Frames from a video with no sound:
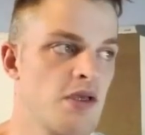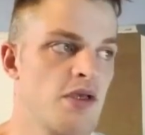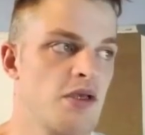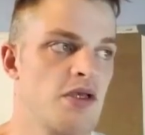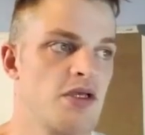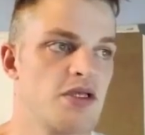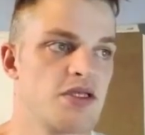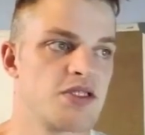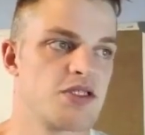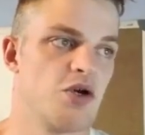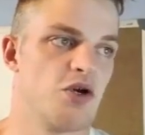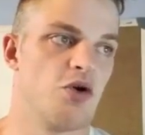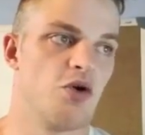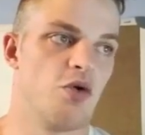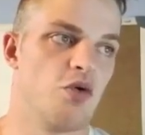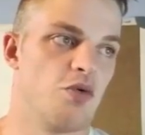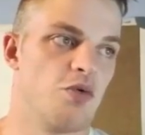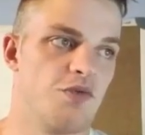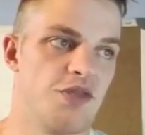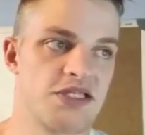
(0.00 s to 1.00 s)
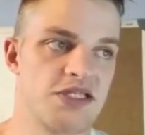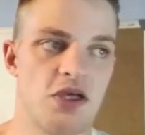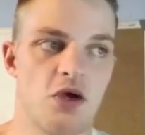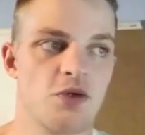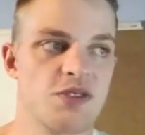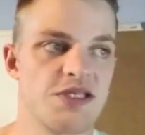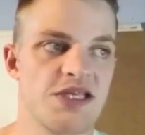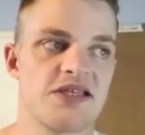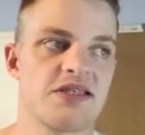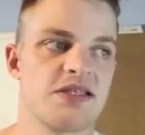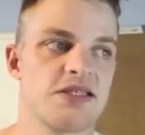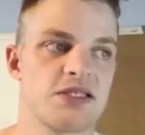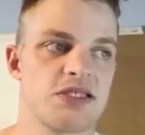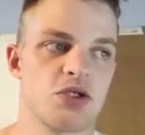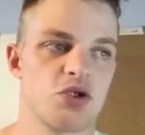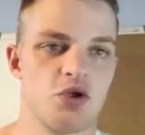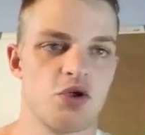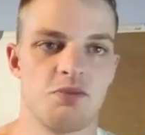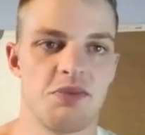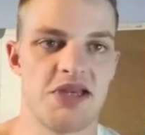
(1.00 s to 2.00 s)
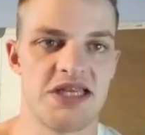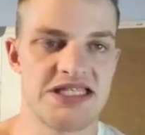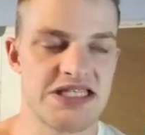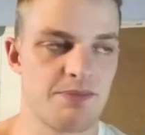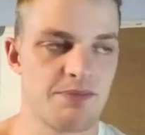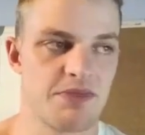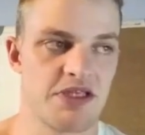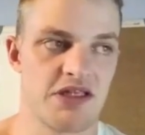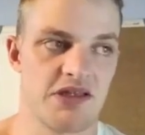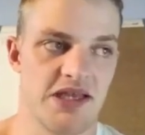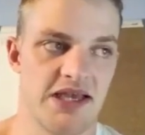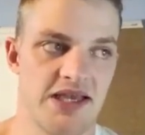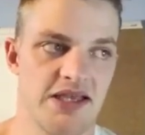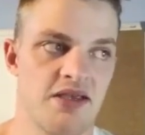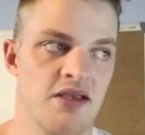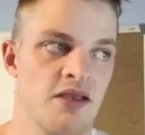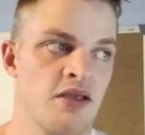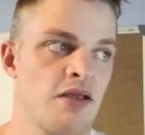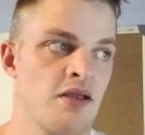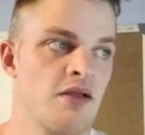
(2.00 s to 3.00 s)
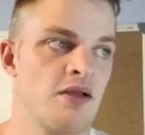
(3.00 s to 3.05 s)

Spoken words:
So this whole sentence should mean something like,